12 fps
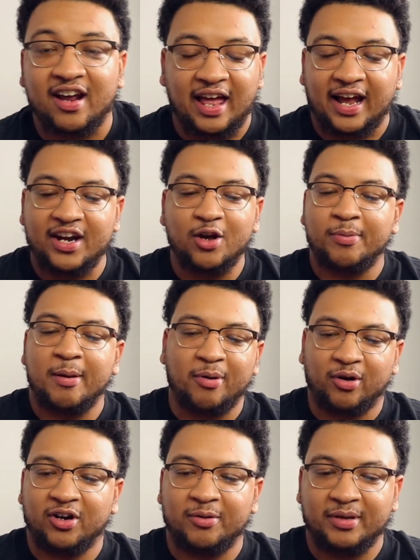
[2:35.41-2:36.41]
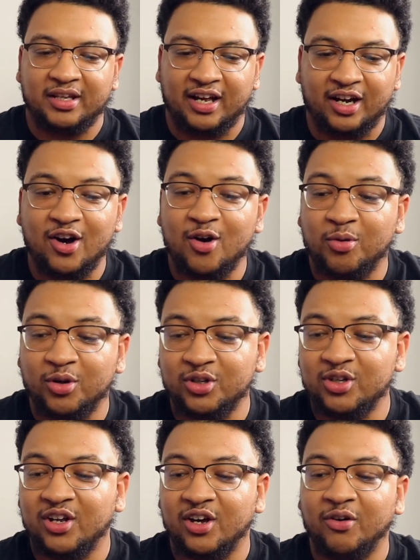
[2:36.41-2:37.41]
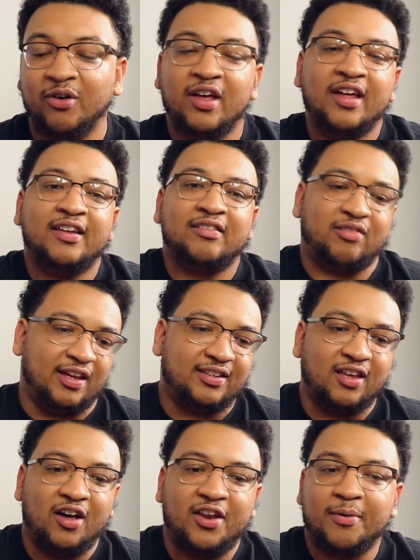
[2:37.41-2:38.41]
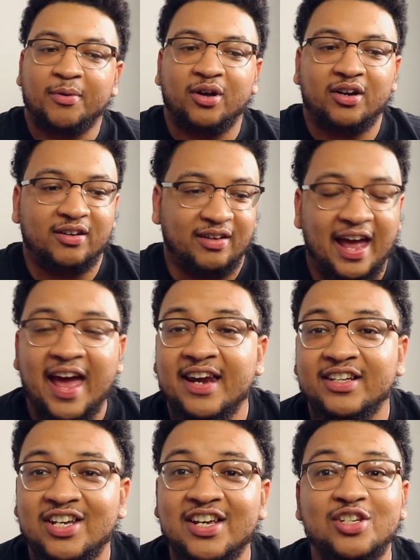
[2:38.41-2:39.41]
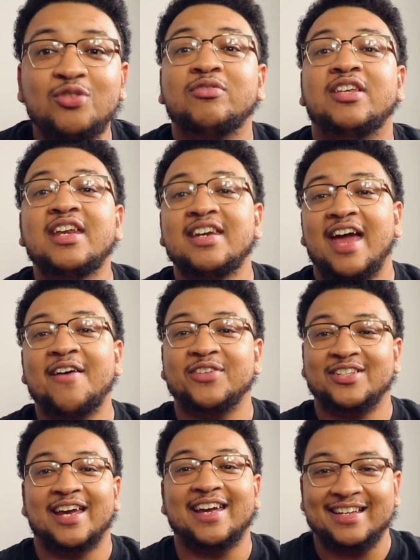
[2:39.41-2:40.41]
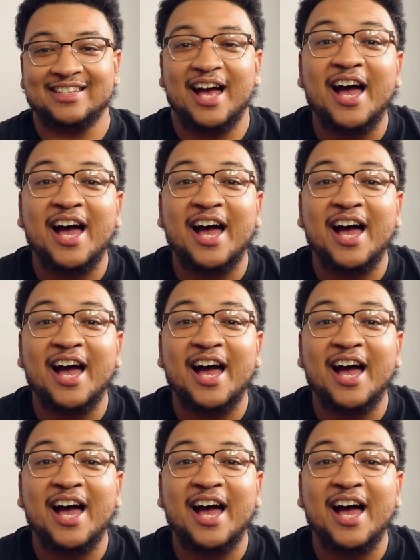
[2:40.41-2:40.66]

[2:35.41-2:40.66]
Like, I know people are going to be like, oh, well, you know, they thought they were going to had a chance. You didn't have a chance.